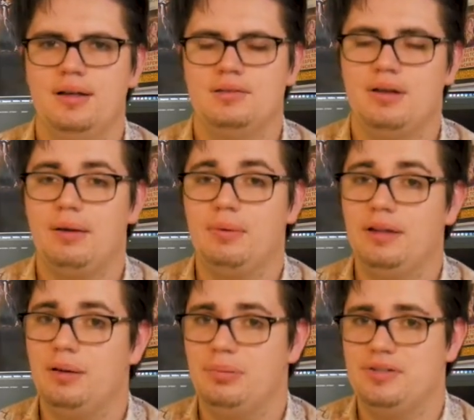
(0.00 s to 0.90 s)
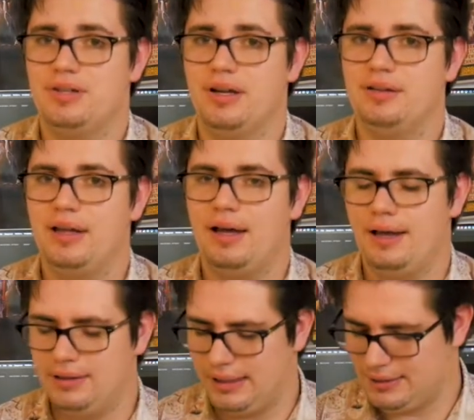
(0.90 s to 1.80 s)
So I really appreciated that.
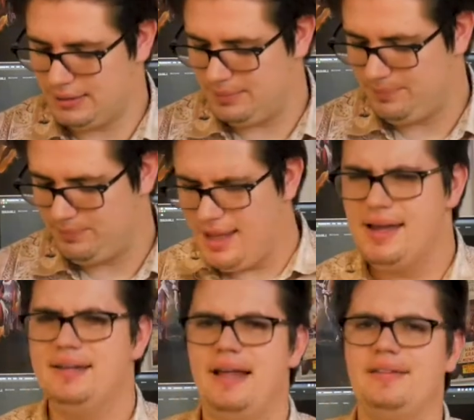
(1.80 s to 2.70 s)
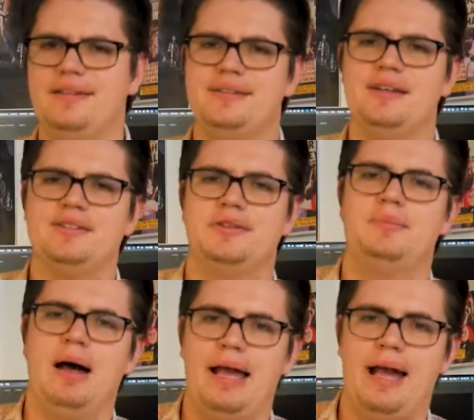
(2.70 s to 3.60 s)
I liked it. Now let's get into
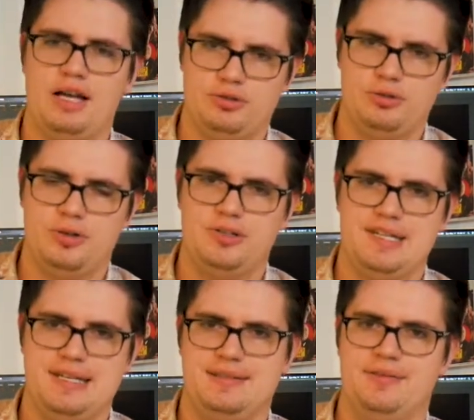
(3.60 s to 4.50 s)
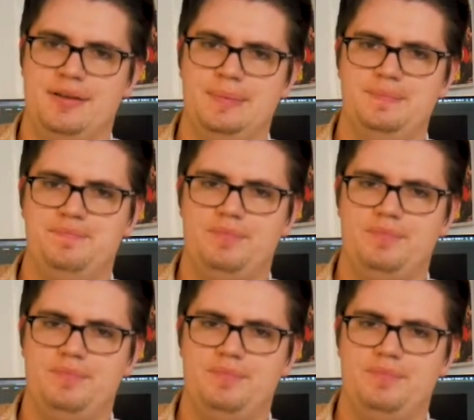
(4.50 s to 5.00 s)
my actual critiques of it.